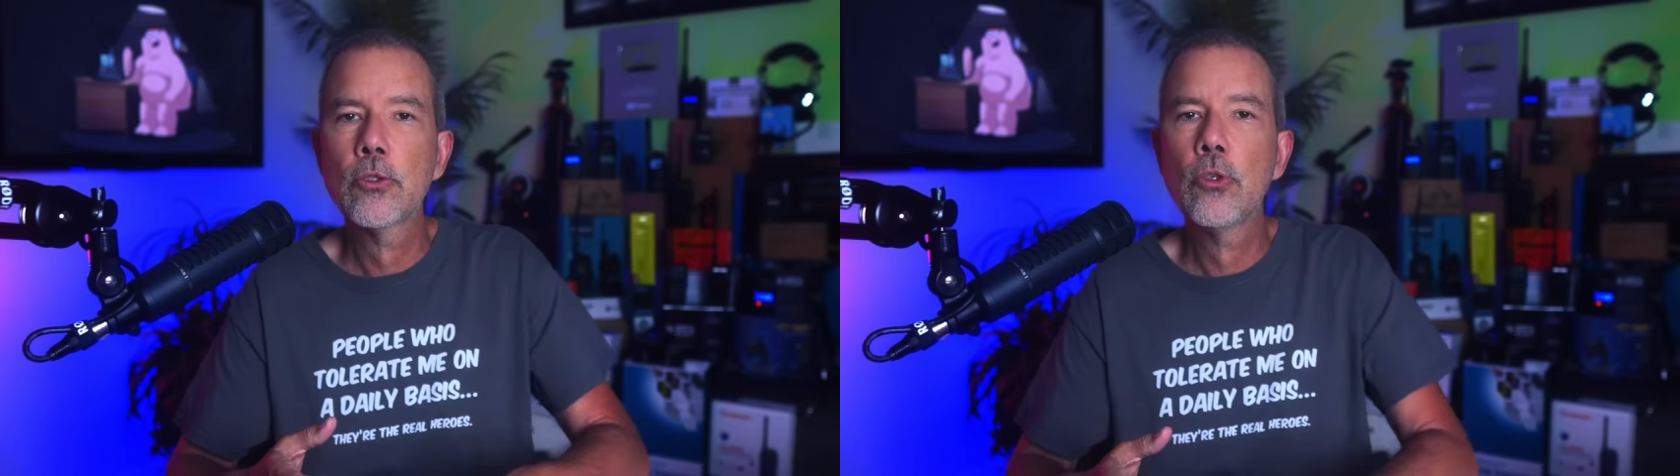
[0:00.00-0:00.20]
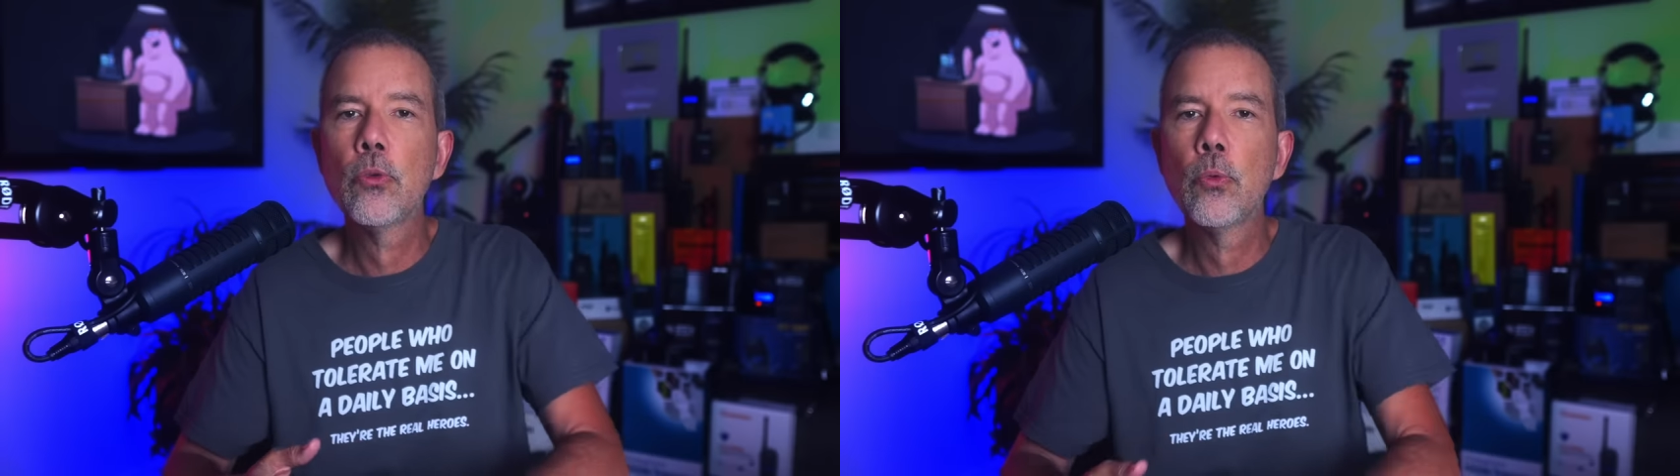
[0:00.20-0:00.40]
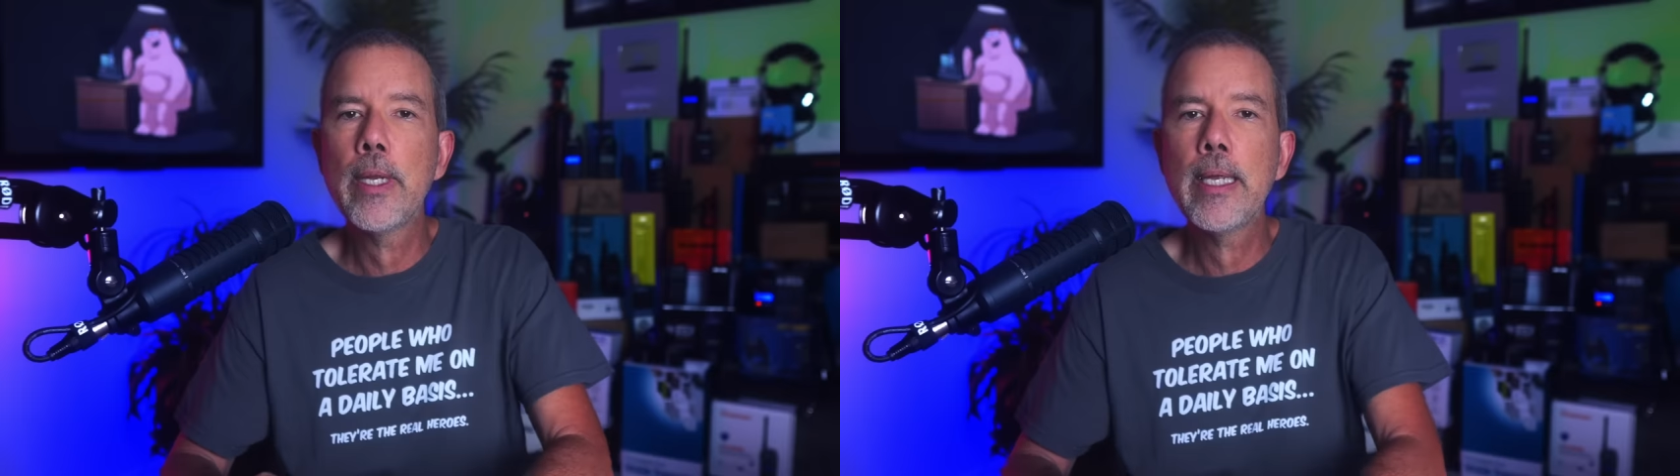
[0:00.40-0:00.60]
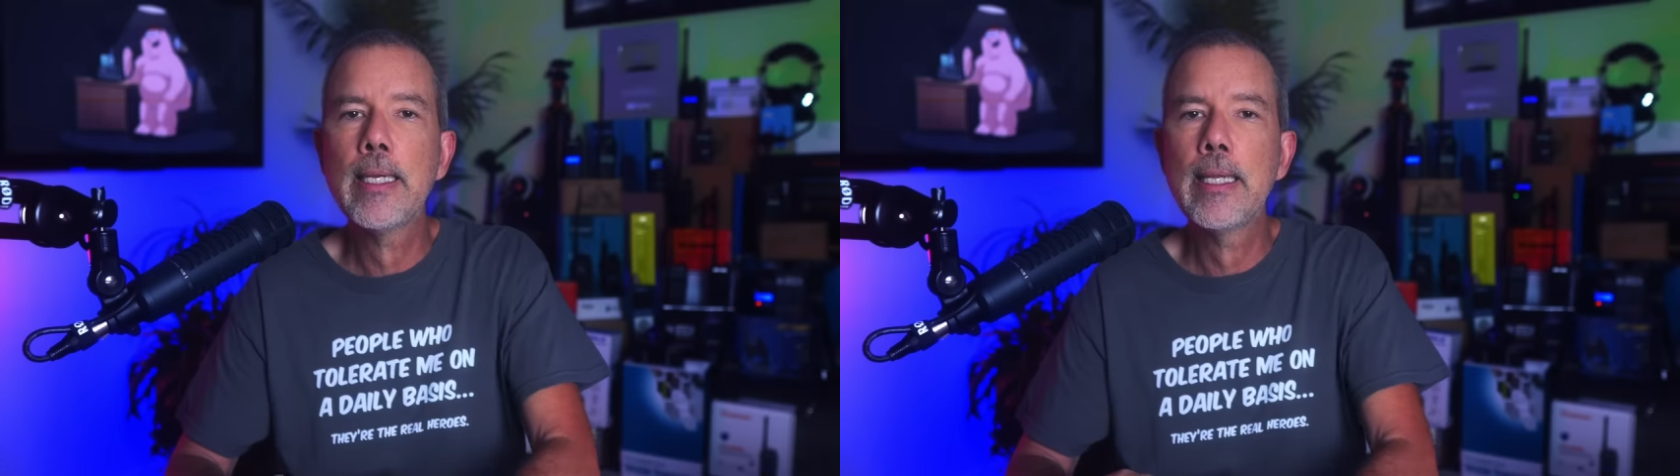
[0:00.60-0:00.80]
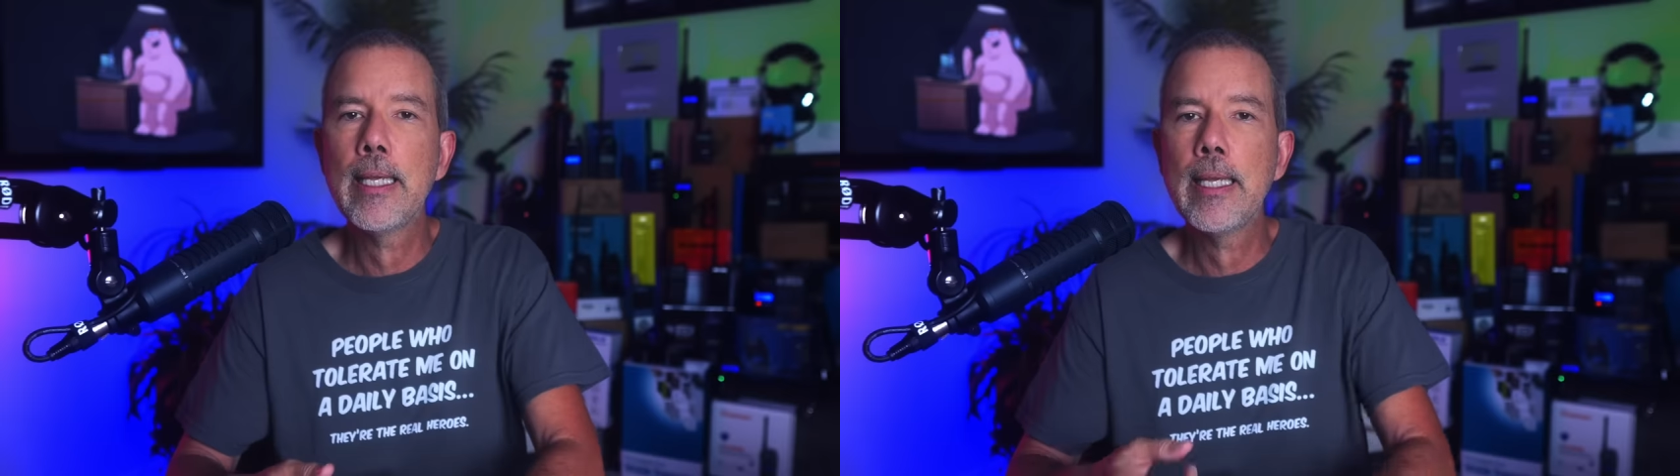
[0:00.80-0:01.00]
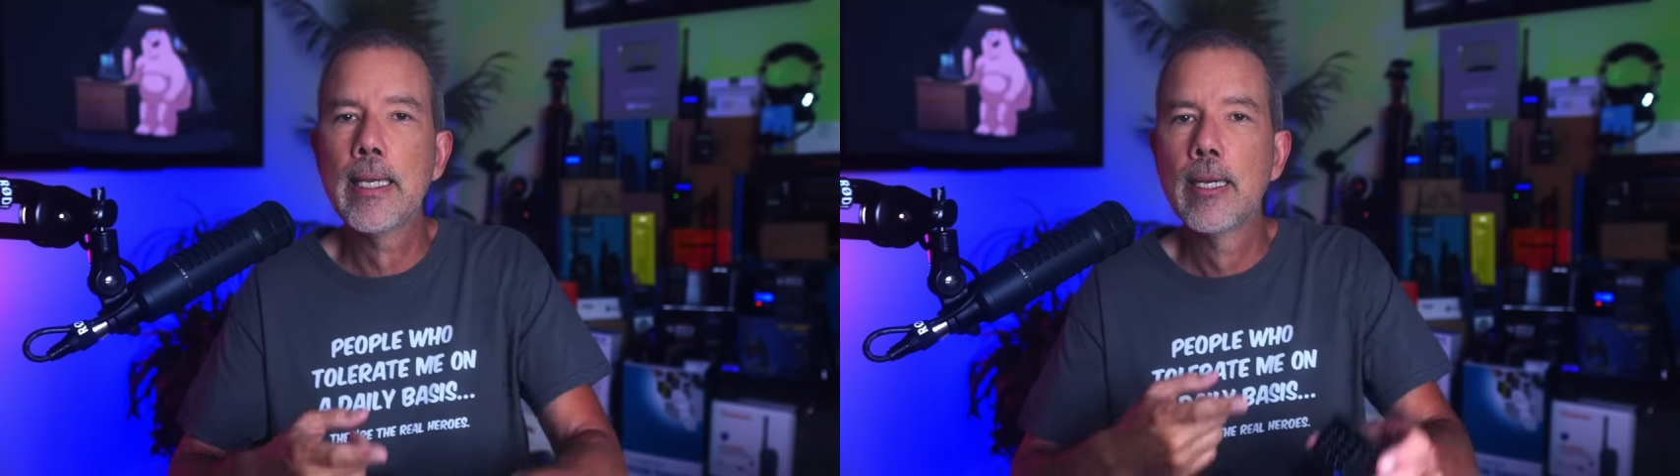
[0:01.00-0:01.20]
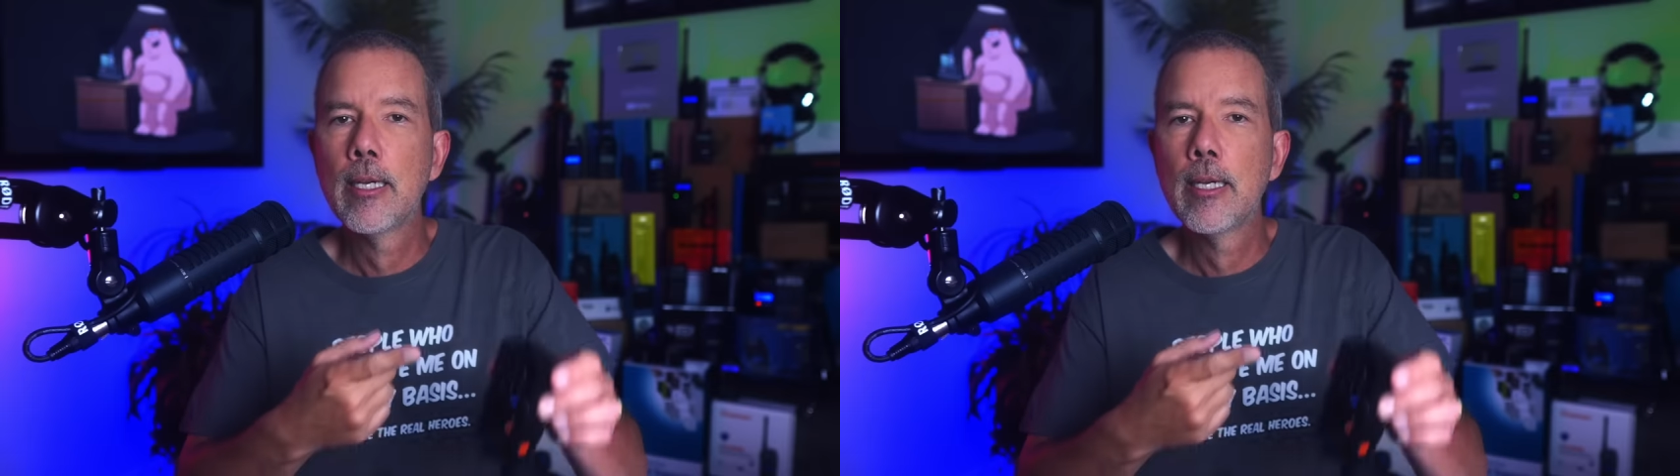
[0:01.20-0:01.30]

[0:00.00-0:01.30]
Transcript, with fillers: to read the